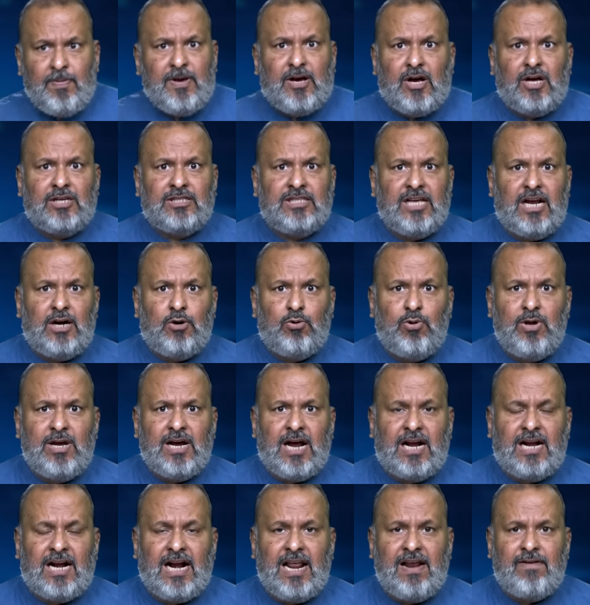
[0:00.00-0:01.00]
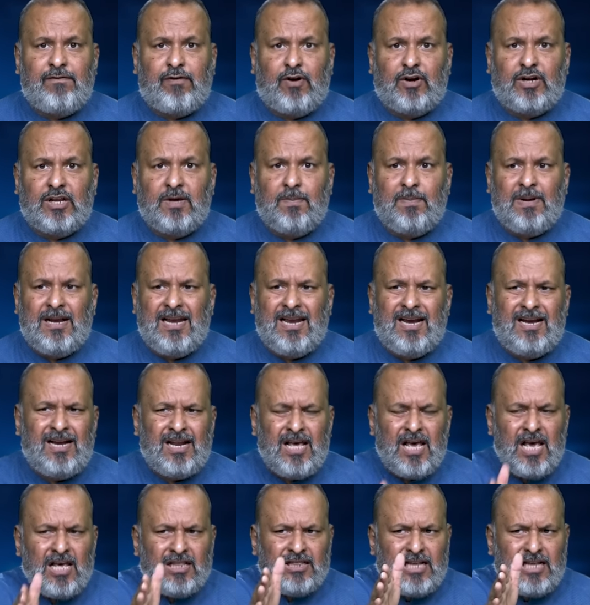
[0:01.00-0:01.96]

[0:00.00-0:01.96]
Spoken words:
because they are doing 140 billion